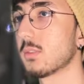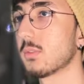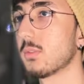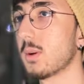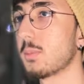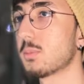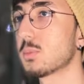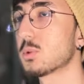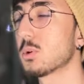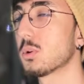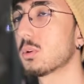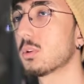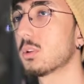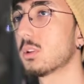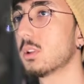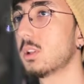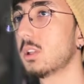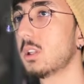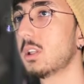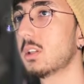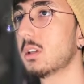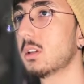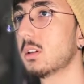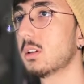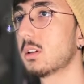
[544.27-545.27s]
web token
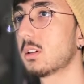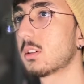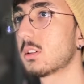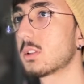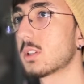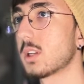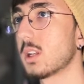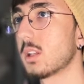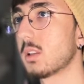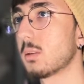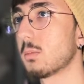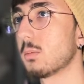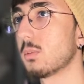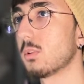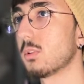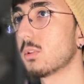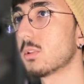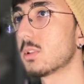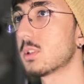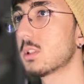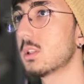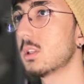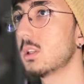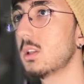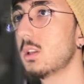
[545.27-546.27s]
here,
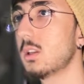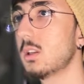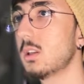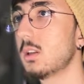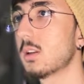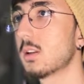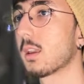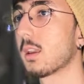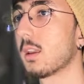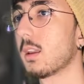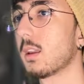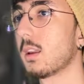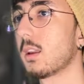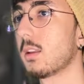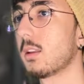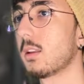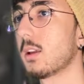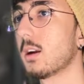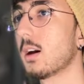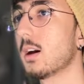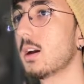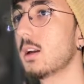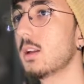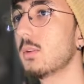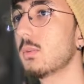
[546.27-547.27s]
JWT, and
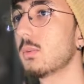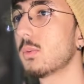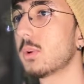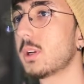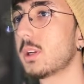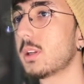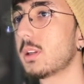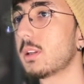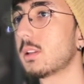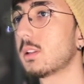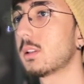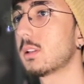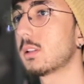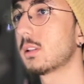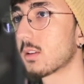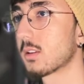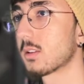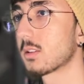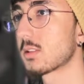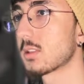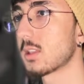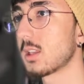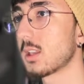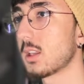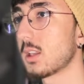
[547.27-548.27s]
I will
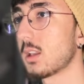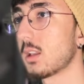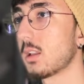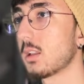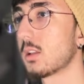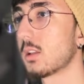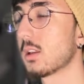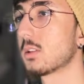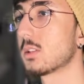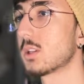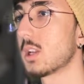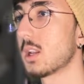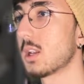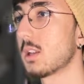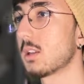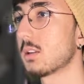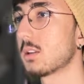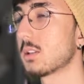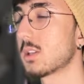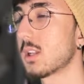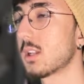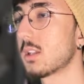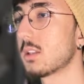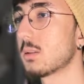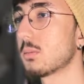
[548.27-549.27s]
say
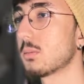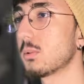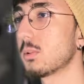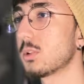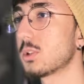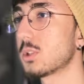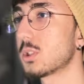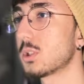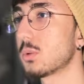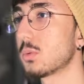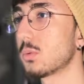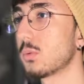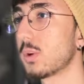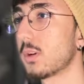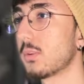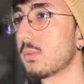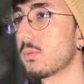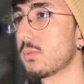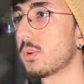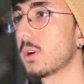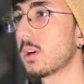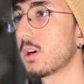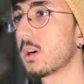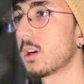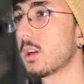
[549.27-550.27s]
JWT
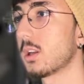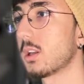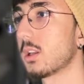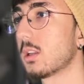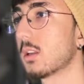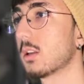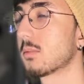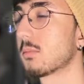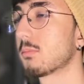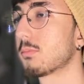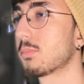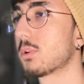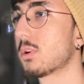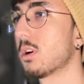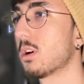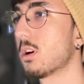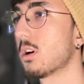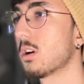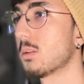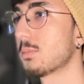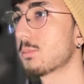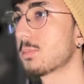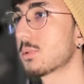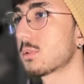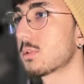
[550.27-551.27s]
verify
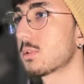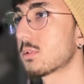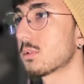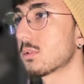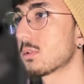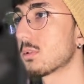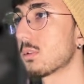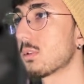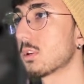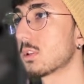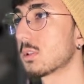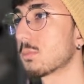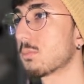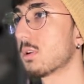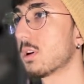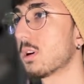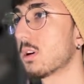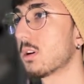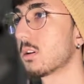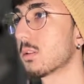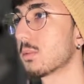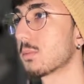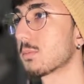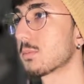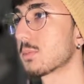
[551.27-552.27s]
props search
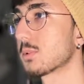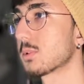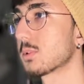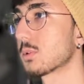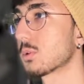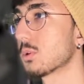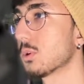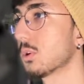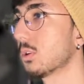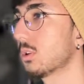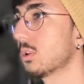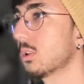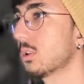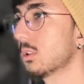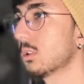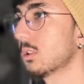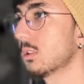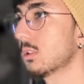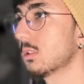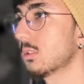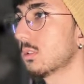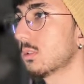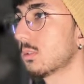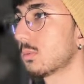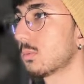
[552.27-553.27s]
params
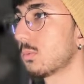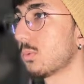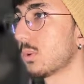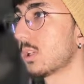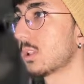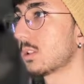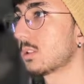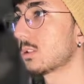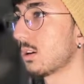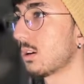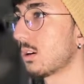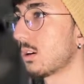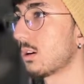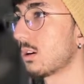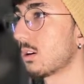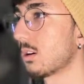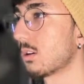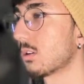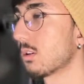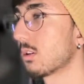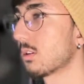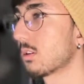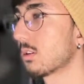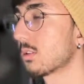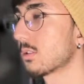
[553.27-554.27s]
token with
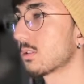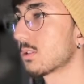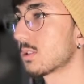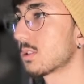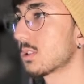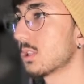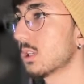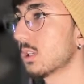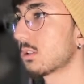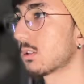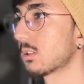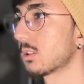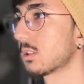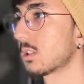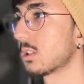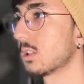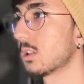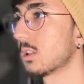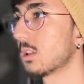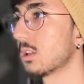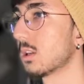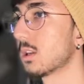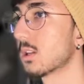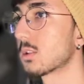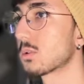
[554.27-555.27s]
our secret
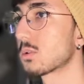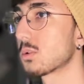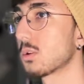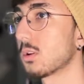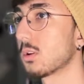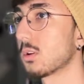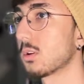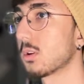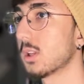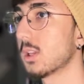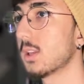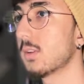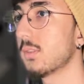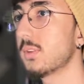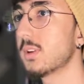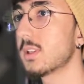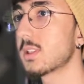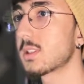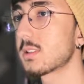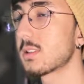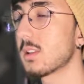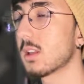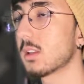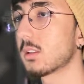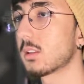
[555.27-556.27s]
key. So if
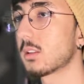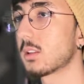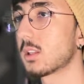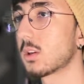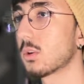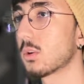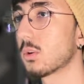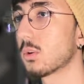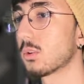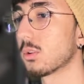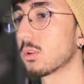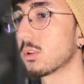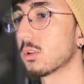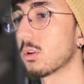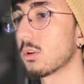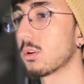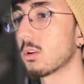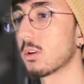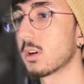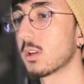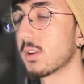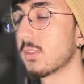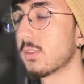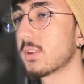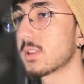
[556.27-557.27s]
it's not decoded
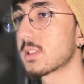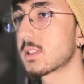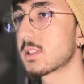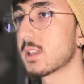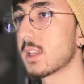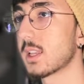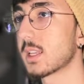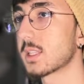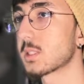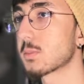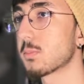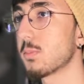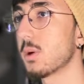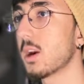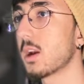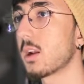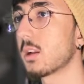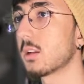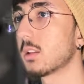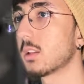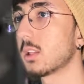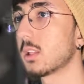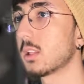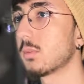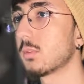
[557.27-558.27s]
or if it's
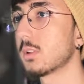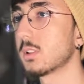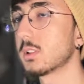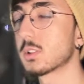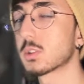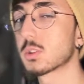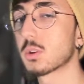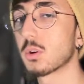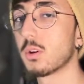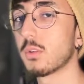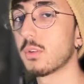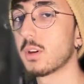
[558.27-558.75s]
expired, it will throw